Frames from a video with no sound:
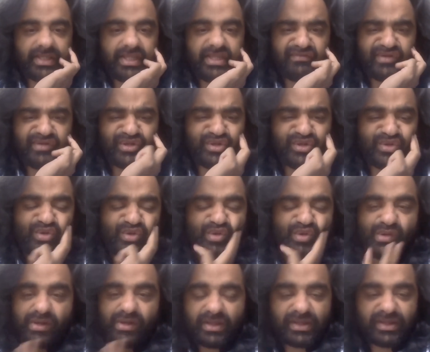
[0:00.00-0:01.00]
even
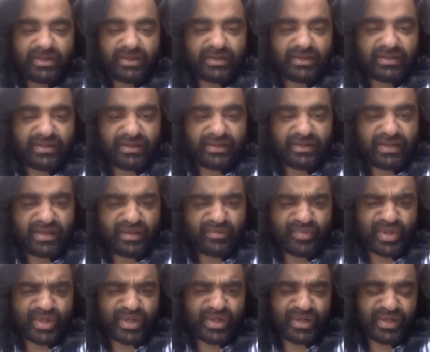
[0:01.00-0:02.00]
though
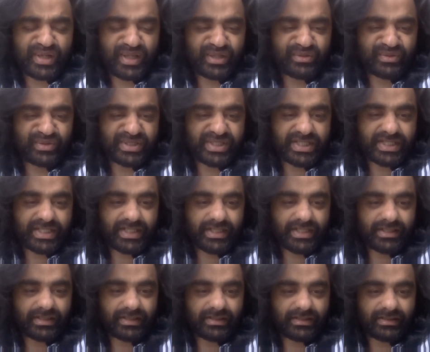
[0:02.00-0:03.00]
Amanda, you know,
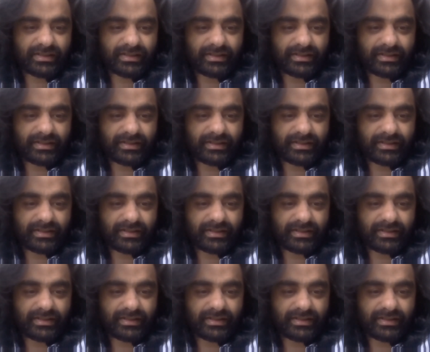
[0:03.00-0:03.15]
she